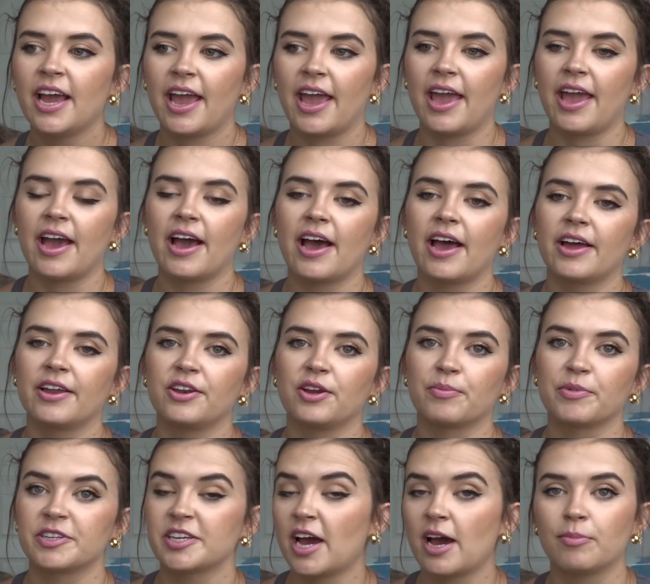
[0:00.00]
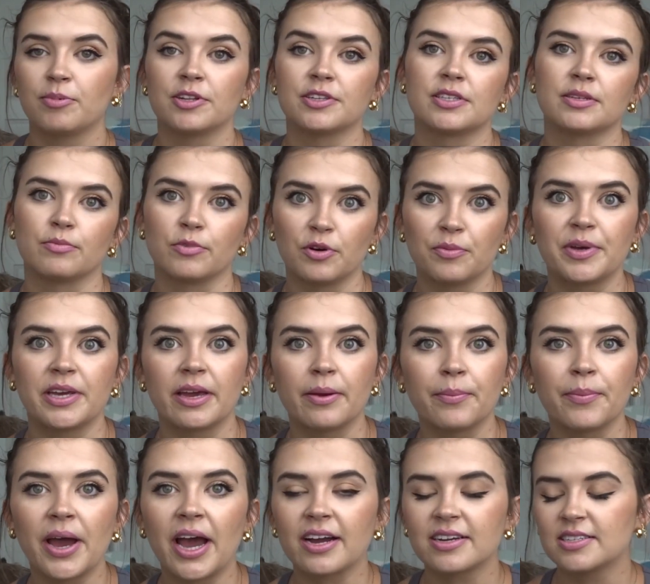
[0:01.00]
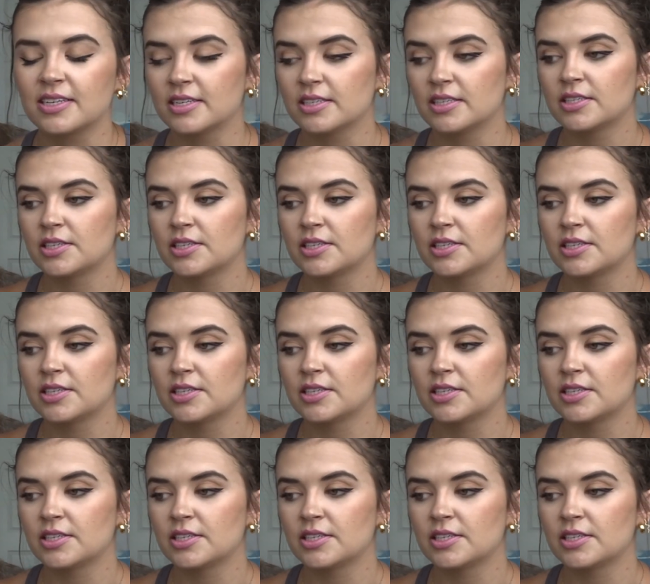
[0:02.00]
and your metabolism will be impacted.